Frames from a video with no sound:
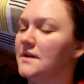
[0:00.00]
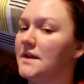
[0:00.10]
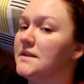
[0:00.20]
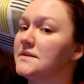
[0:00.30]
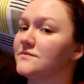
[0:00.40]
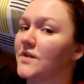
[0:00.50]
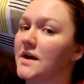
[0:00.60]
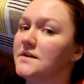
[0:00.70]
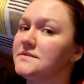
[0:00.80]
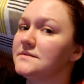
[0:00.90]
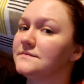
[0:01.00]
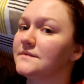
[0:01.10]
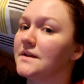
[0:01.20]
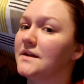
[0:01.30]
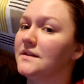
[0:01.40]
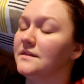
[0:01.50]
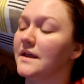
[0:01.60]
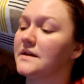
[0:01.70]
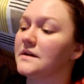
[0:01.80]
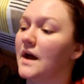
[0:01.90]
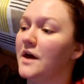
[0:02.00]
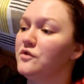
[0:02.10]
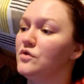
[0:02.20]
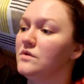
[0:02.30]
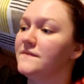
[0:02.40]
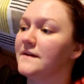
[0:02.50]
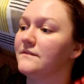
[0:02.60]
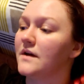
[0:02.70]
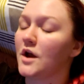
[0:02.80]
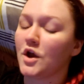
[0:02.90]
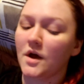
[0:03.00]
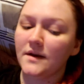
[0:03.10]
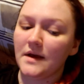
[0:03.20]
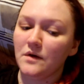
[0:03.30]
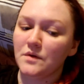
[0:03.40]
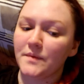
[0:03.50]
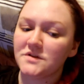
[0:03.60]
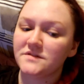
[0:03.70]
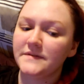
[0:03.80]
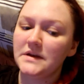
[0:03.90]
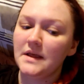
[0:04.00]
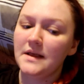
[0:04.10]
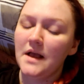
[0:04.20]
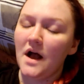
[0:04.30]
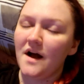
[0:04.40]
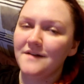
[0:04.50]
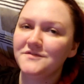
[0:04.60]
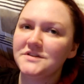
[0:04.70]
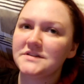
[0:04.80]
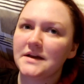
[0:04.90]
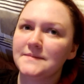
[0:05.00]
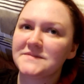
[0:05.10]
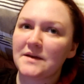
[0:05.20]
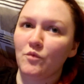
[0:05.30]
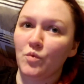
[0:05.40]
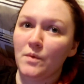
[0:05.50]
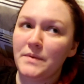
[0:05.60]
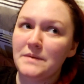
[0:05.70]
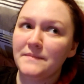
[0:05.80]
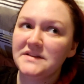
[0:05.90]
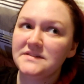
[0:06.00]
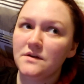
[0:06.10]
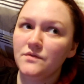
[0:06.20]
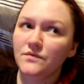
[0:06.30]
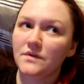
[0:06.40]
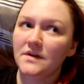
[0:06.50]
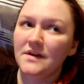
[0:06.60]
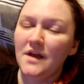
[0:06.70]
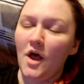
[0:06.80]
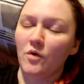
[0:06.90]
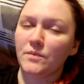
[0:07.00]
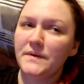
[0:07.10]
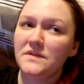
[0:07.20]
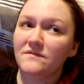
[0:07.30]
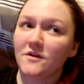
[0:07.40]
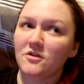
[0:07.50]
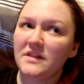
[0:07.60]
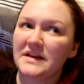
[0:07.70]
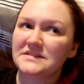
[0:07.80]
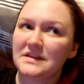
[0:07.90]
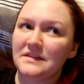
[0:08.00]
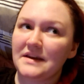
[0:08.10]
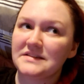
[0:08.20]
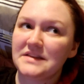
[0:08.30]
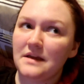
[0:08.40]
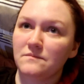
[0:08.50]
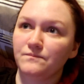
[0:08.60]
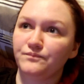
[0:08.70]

in these vlogs, like, I don't know if I've cut out a bunch of it. Oftentimes, I will repeat myself. I'll repeat the very last thing that I say.